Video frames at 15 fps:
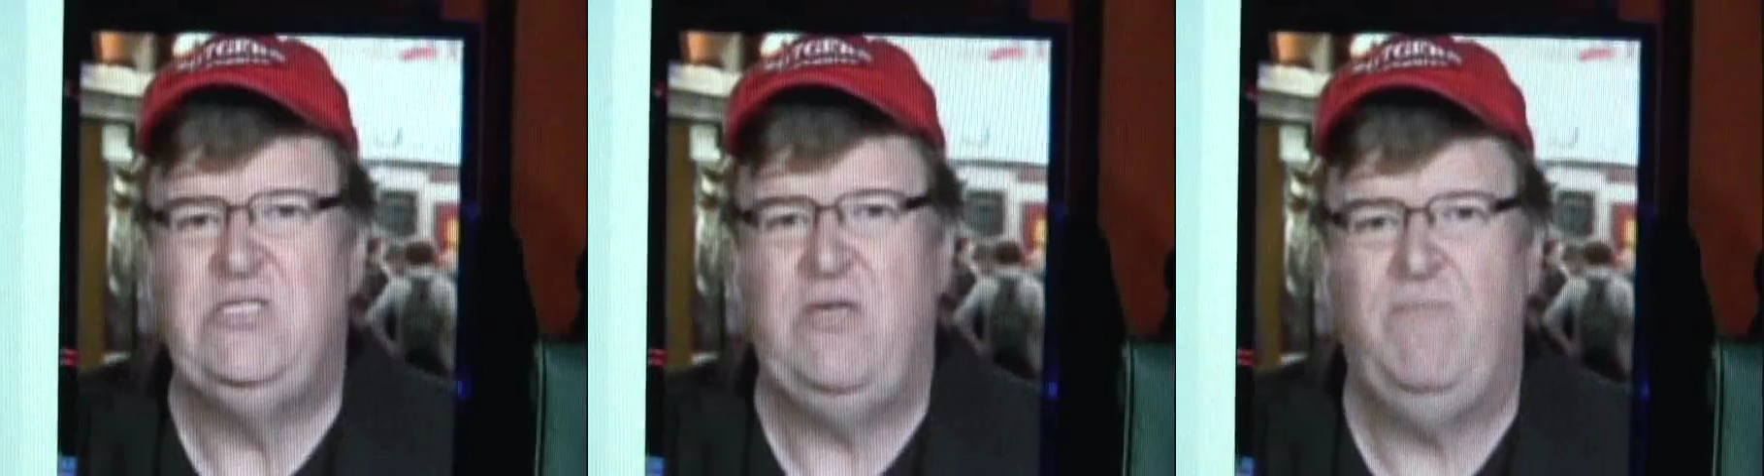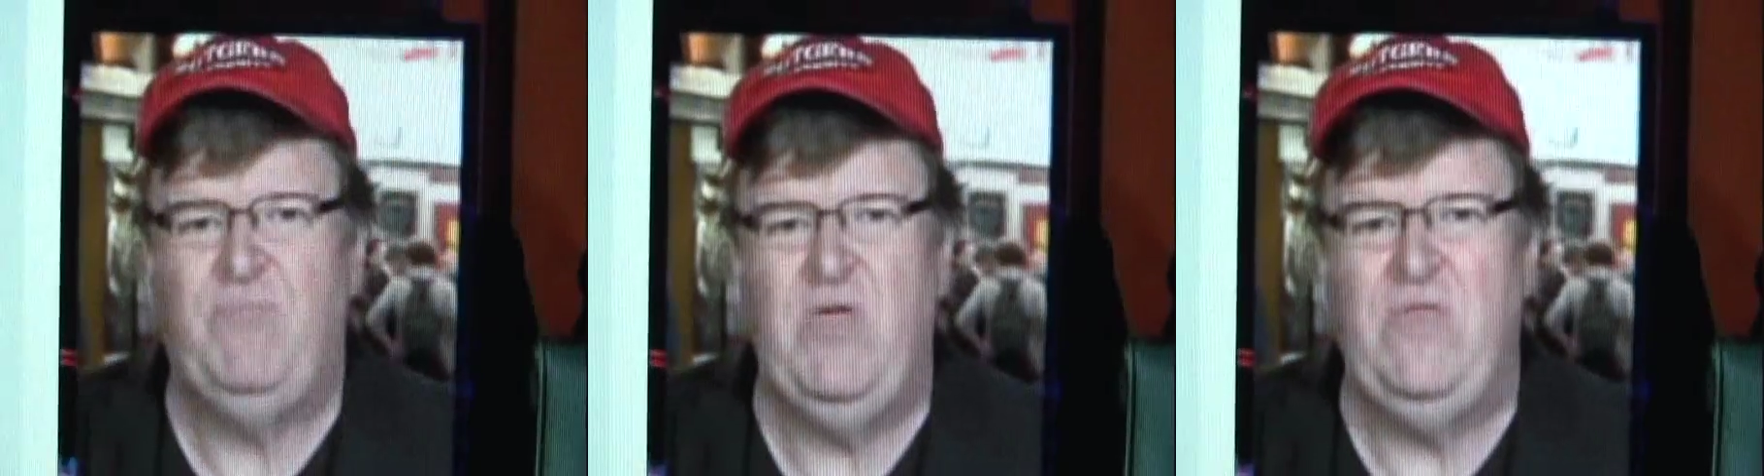
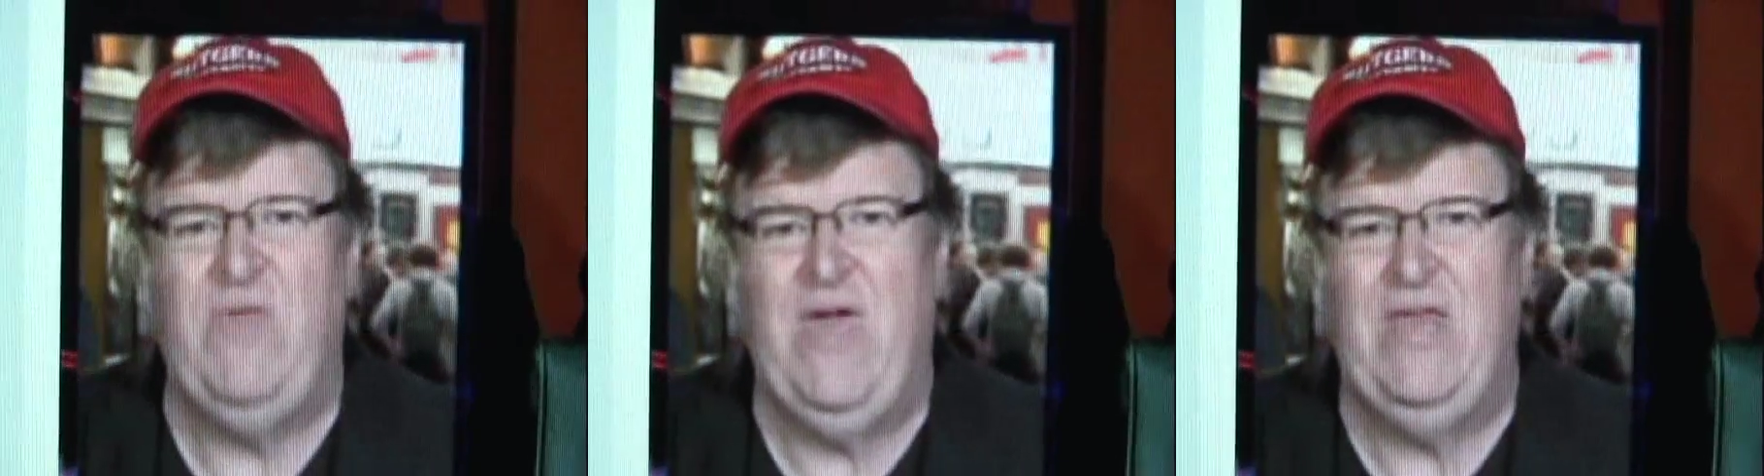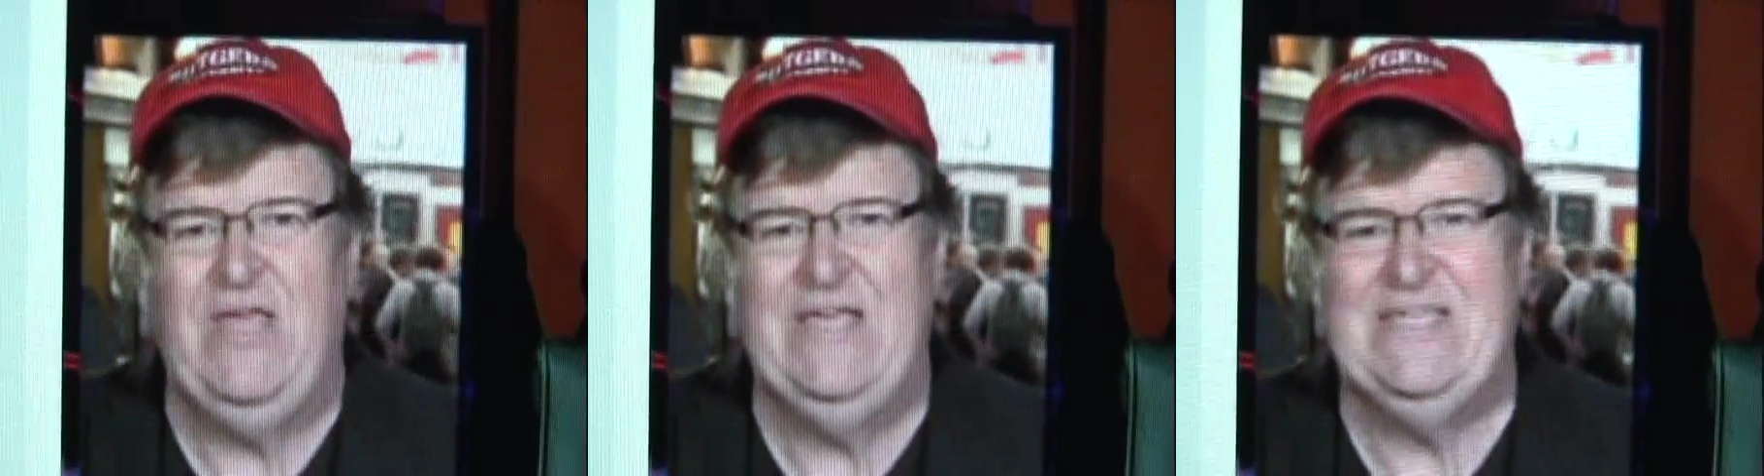Something
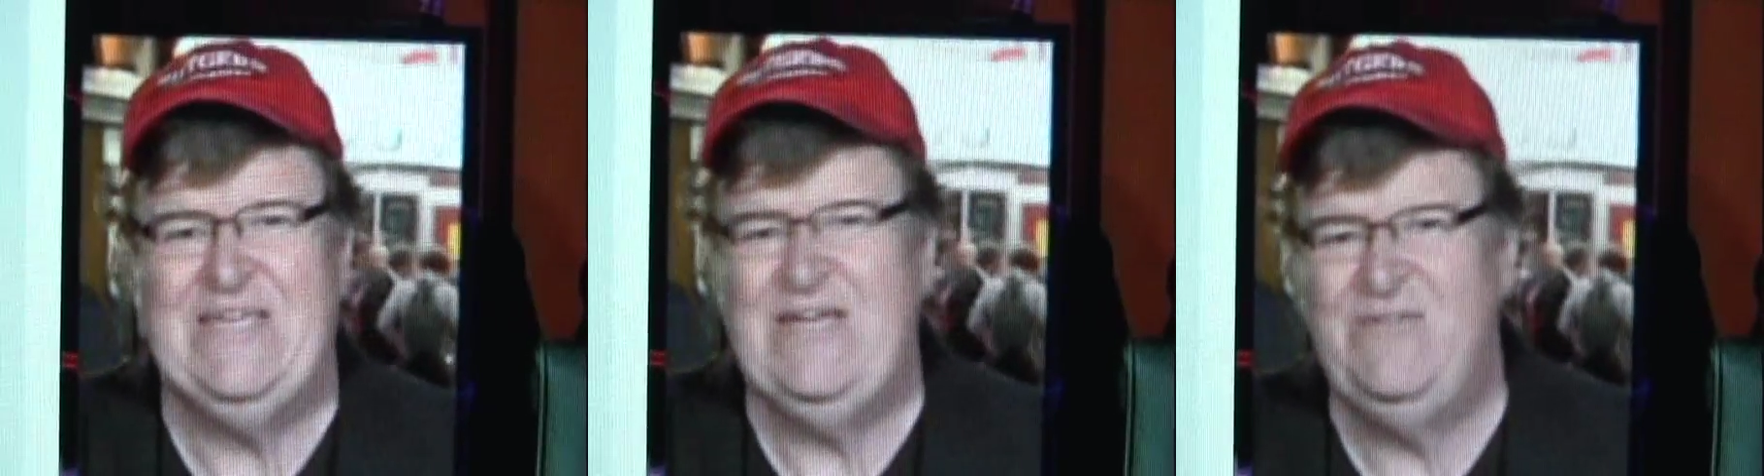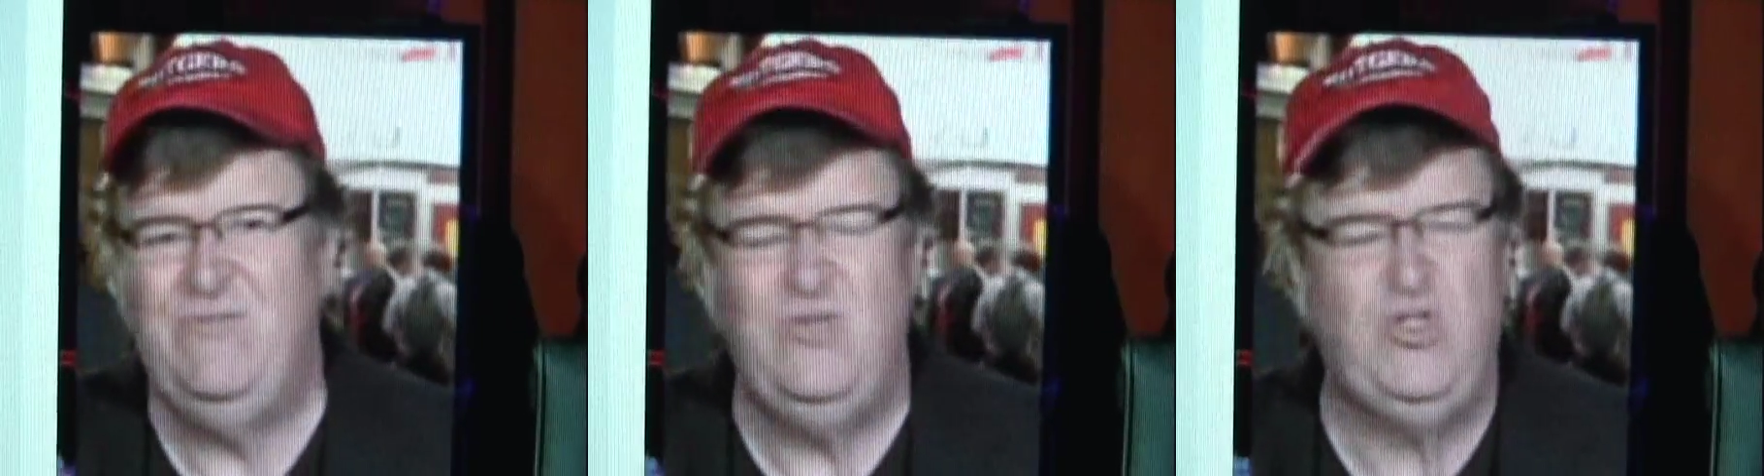that is
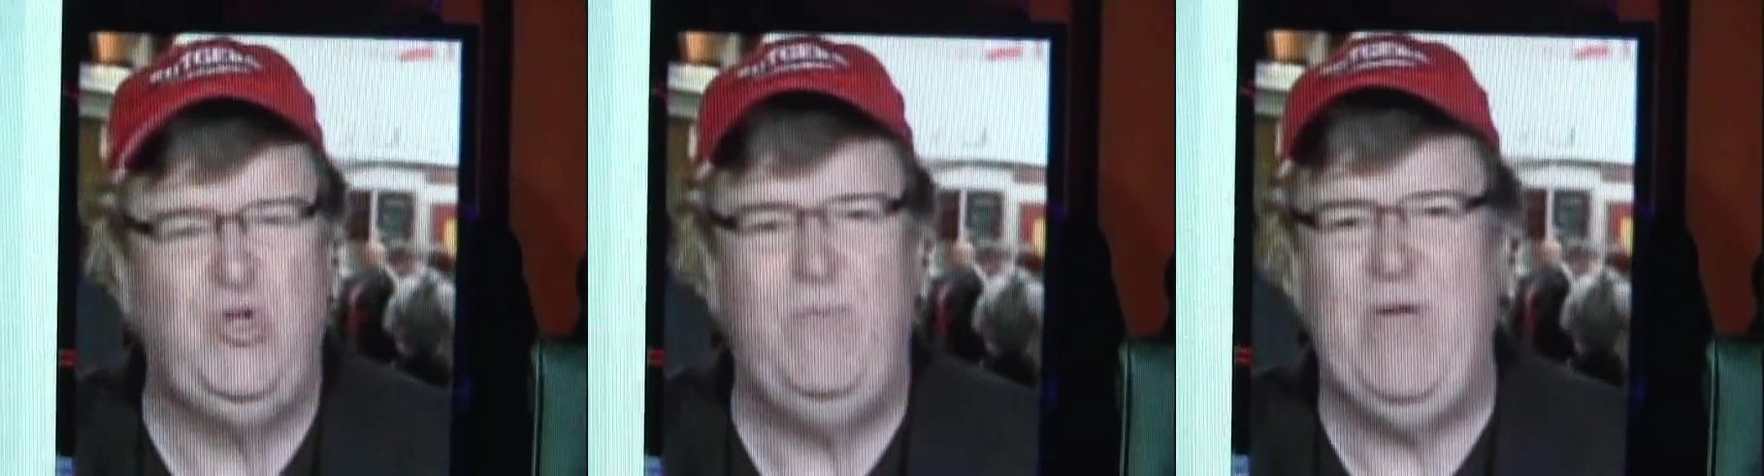a, should